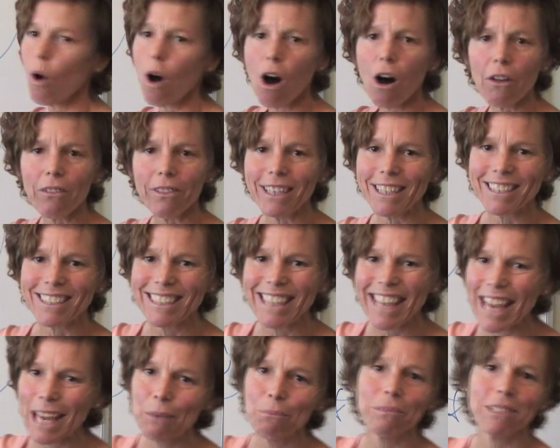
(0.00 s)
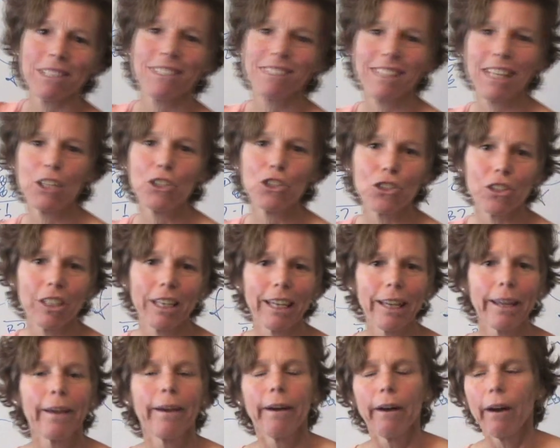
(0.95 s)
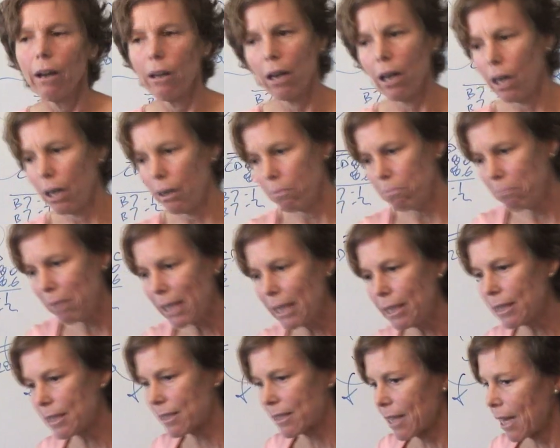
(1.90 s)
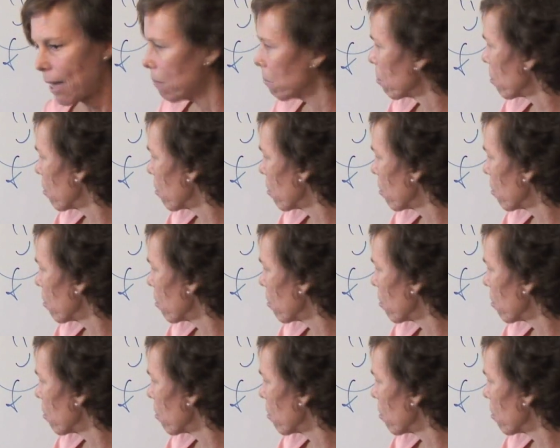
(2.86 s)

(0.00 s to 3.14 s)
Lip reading: all these names essentially mean the same